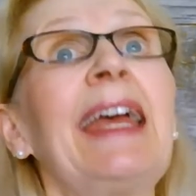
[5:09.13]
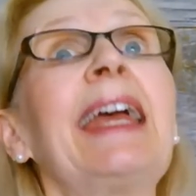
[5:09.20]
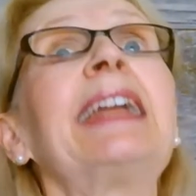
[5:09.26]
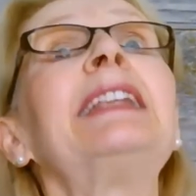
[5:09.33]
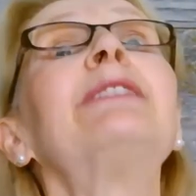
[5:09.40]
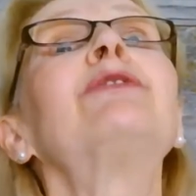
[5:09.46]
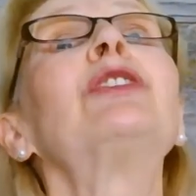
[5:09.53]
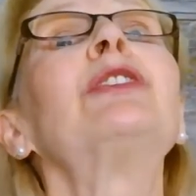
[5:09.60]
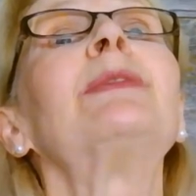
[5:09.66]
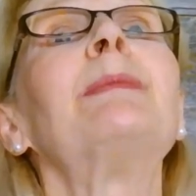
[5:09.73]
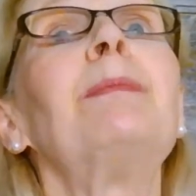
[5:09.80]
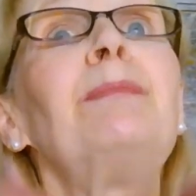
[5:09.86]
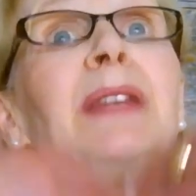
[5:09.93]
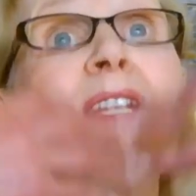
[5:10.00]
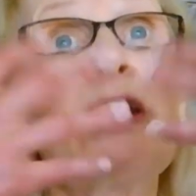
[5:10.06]
and even
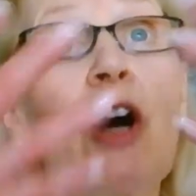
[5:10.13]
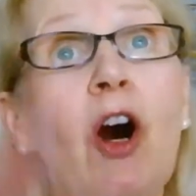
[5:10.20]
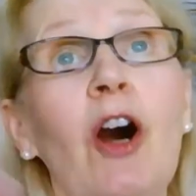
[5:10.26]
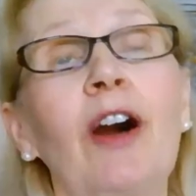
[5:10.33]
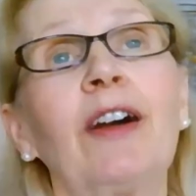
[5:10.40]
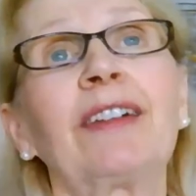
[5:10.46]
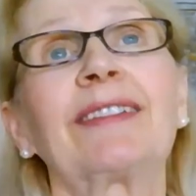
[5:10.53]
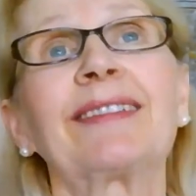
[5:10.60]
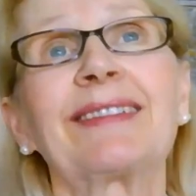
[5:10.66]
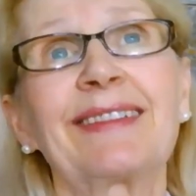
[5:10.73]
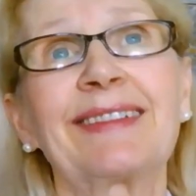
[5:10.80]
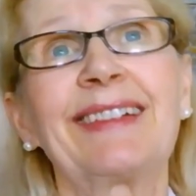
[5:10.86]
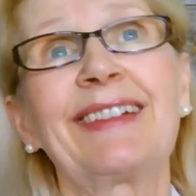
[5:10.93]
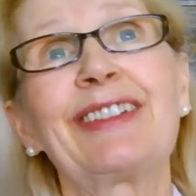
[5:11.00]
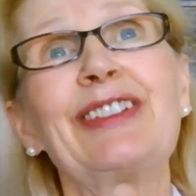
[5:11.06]
beyond,
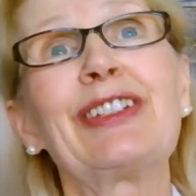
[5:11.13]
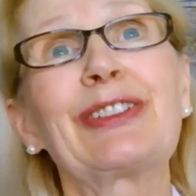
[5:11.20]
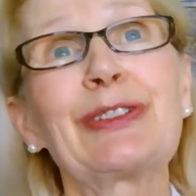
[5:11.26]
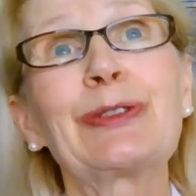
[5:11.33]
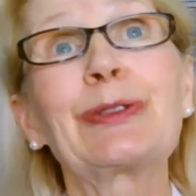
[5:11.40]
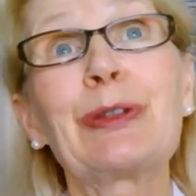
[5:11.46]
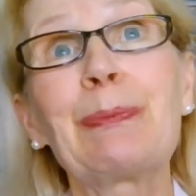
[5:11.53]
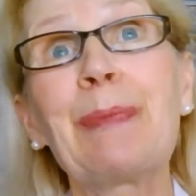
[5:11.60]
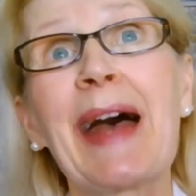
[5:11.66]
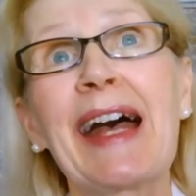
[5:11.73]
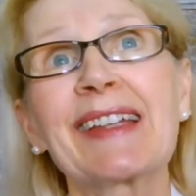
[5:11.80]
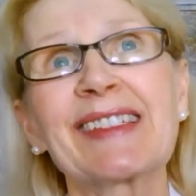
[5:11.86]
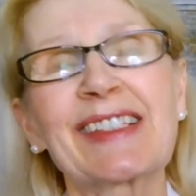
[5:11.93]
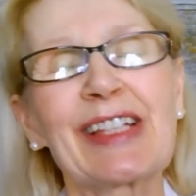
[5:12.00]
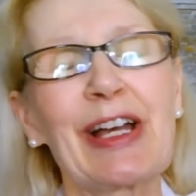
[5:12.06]
the
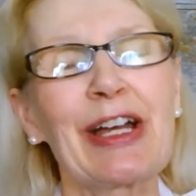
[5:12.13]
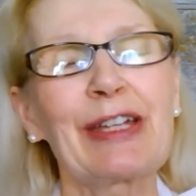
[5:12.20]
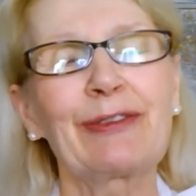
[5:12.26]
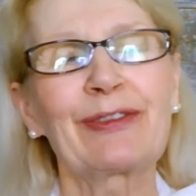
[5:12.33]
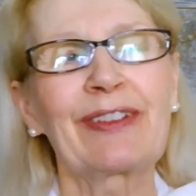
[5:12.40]
past life.